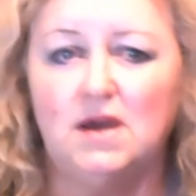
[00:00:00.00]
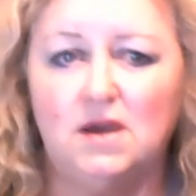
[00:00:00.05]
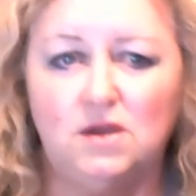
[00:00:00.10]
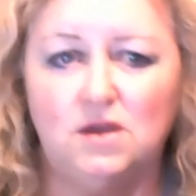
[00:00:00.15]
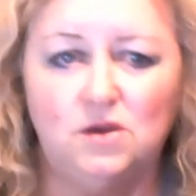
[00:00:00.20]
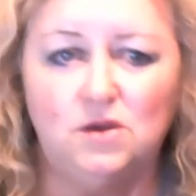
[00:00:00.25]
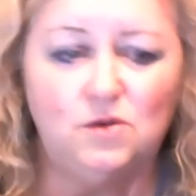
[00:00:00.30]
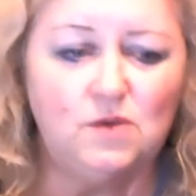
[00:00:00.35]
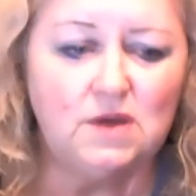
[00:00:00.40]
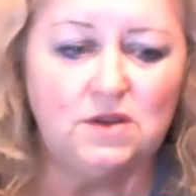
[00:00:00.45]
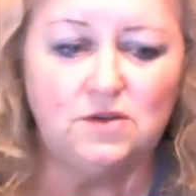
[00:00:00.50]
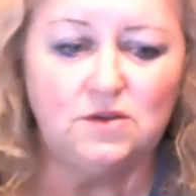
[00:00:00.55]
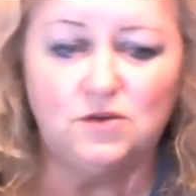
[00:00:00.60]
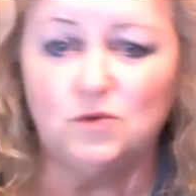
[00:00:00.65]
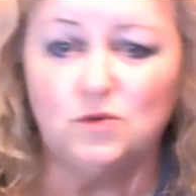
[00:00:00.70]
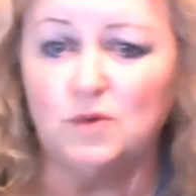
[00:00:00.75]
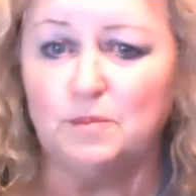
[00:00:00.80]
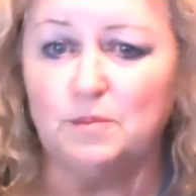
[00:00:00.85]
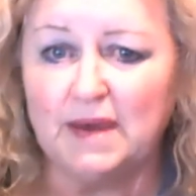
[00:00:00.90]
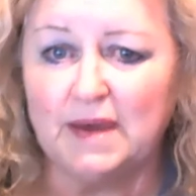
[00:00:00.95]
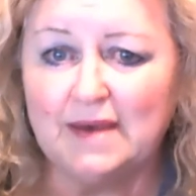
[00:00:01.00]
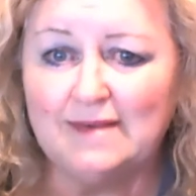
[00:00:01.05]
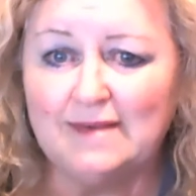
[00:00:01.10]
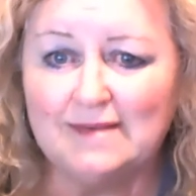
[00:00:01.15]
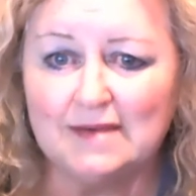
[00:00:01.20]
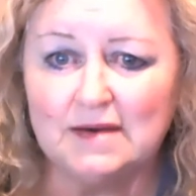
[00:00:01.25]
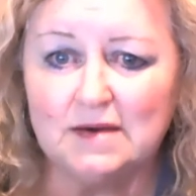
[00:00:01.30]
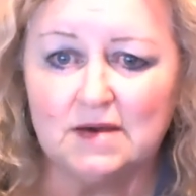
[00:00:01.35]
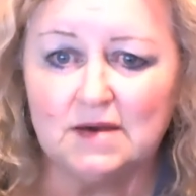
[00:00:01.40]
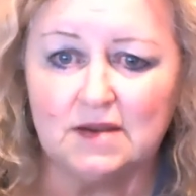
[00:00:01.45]
You can do a
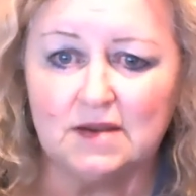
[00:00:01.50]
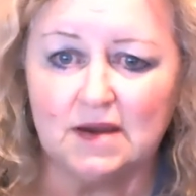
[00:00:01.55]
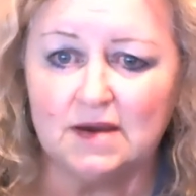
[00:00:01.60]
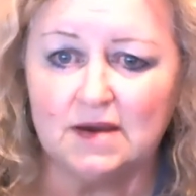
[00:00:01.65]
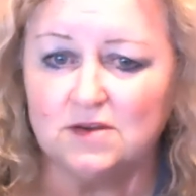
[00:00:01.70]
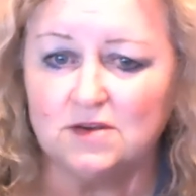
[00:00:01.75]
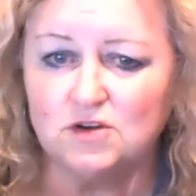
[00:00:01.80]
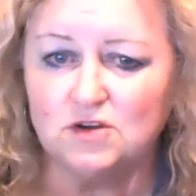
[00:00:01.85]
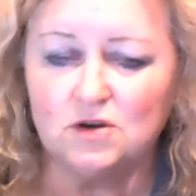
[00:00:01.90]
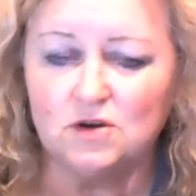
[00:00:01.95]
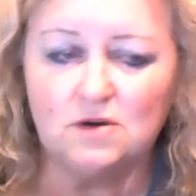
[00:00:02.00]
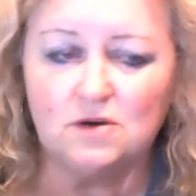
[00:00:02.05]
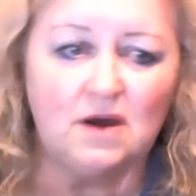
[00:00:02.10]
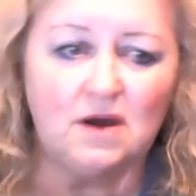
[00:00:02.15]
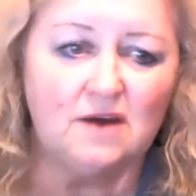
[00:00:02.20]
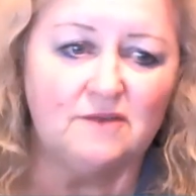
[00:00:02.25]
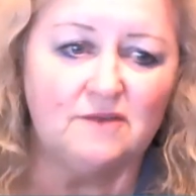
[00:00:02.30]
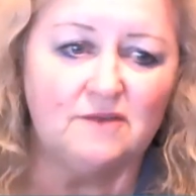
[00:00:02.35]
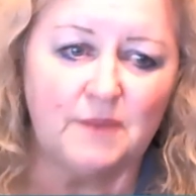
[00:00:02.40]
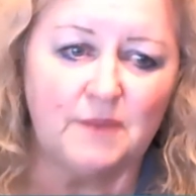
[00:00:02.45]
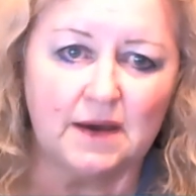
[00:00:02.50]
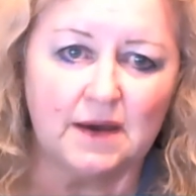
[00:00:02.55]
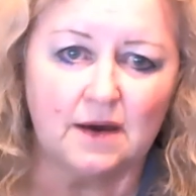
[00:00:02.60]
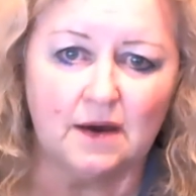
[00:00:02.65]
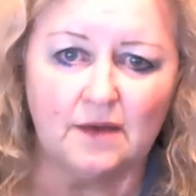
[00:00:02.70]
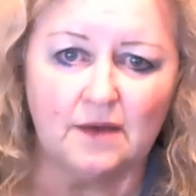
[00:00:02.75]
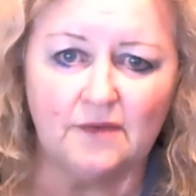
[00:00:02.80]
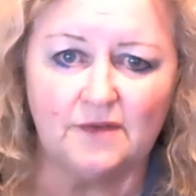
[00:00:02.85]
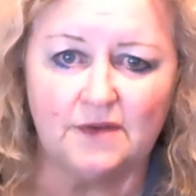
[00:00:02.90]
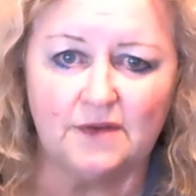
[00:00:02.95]
basic, and I can turn off my
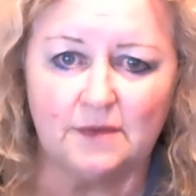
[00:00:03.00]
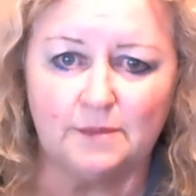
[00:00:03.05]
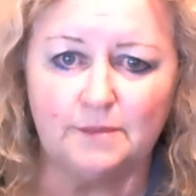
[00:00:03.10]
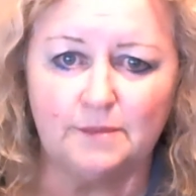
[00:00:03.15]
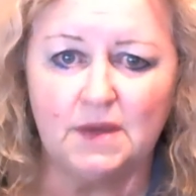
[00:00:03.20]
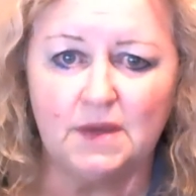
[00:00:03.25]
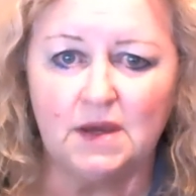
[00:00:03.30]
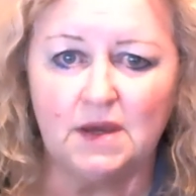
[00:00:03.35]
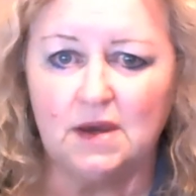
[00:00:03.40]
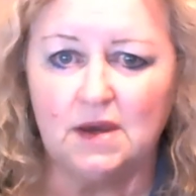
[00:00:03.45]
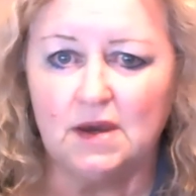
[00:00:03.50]
custom